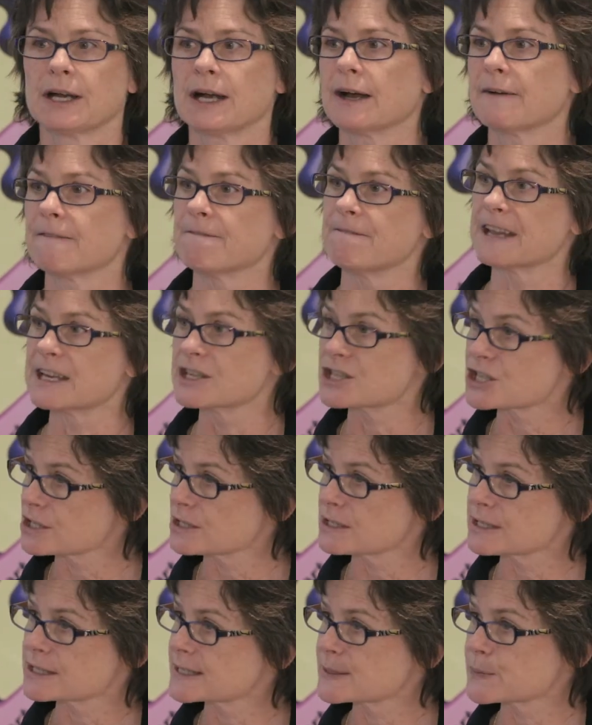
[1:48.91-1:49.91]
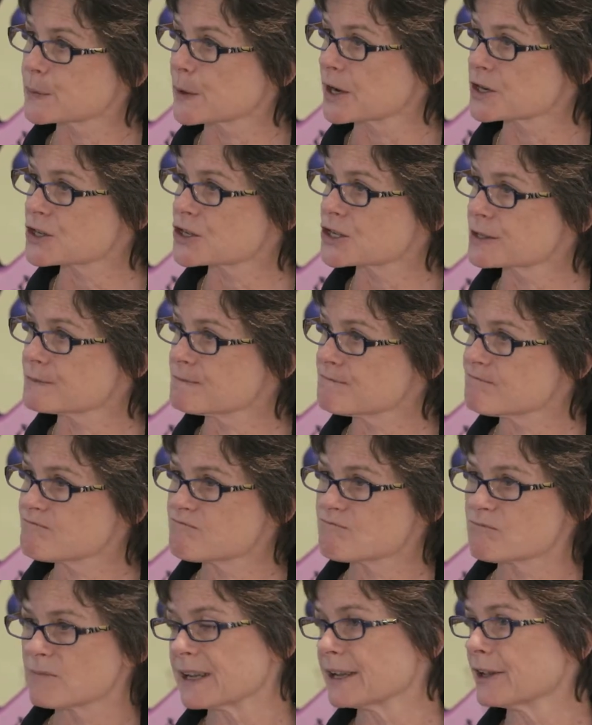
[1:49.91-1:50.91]
a facial expression,
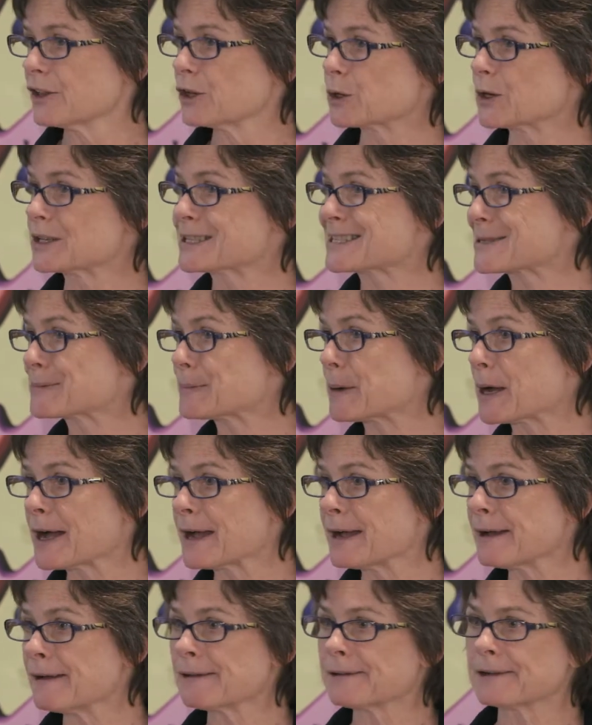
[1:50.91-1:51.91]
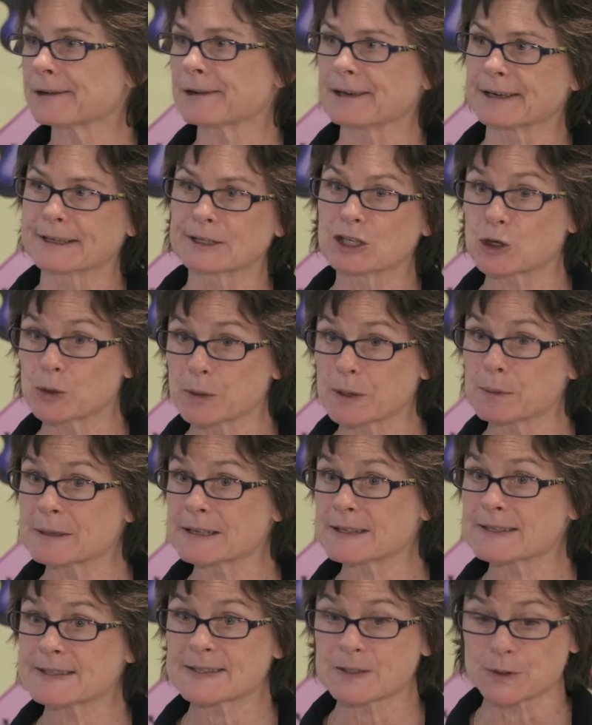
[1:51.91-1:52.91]
either a smile or a
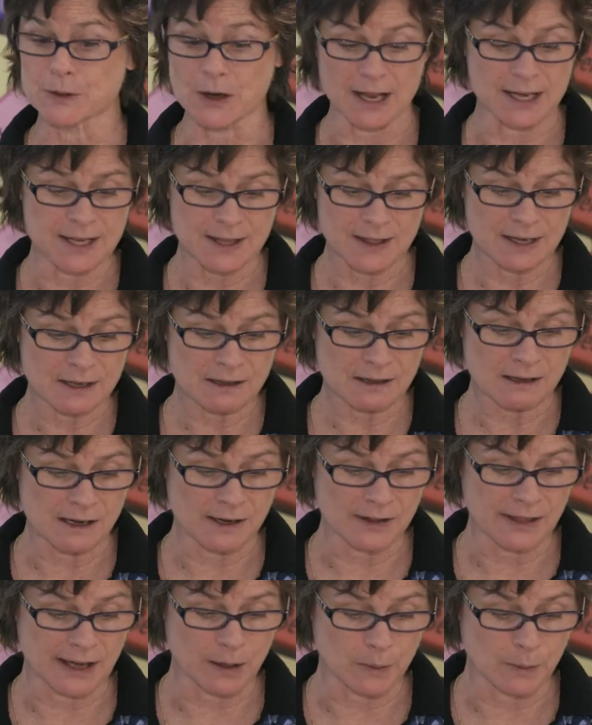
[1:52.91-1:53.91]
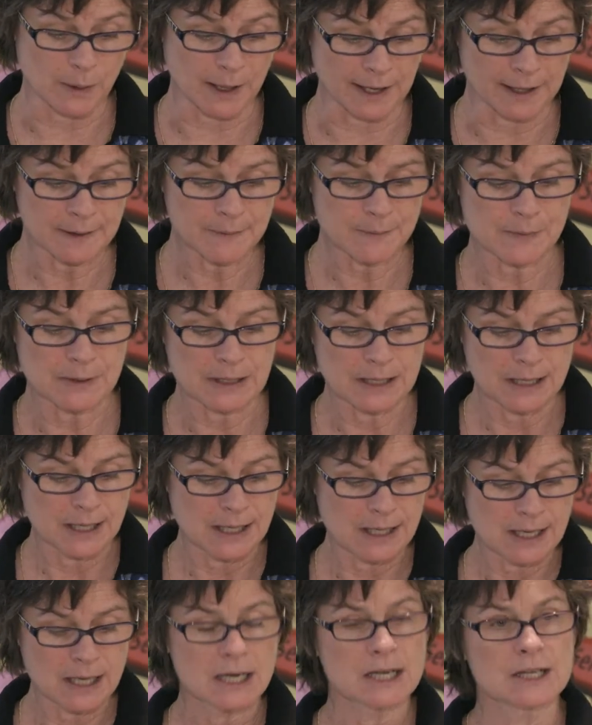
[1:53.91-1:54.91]
grimace or anything along that way.
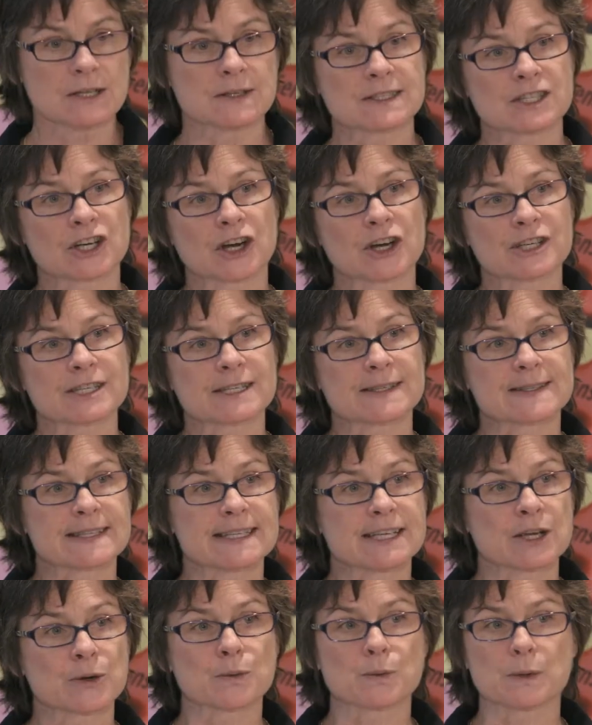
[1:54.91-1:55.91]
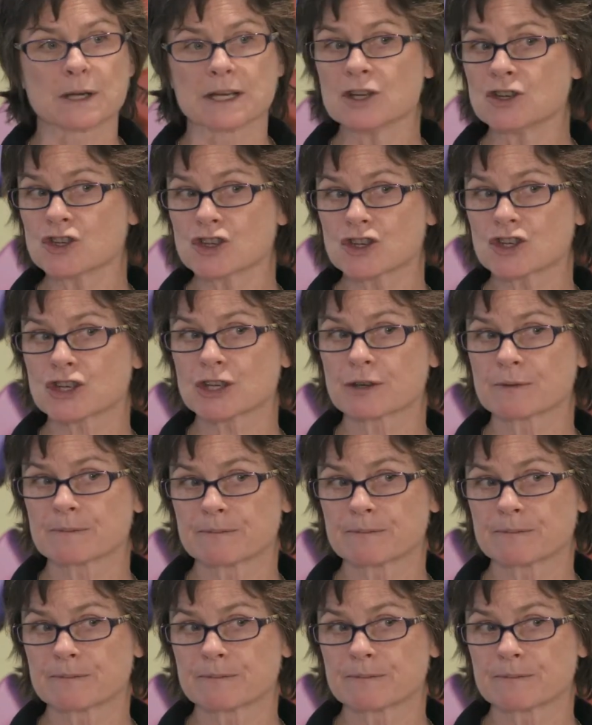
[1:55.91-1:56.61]
You start to see a reach.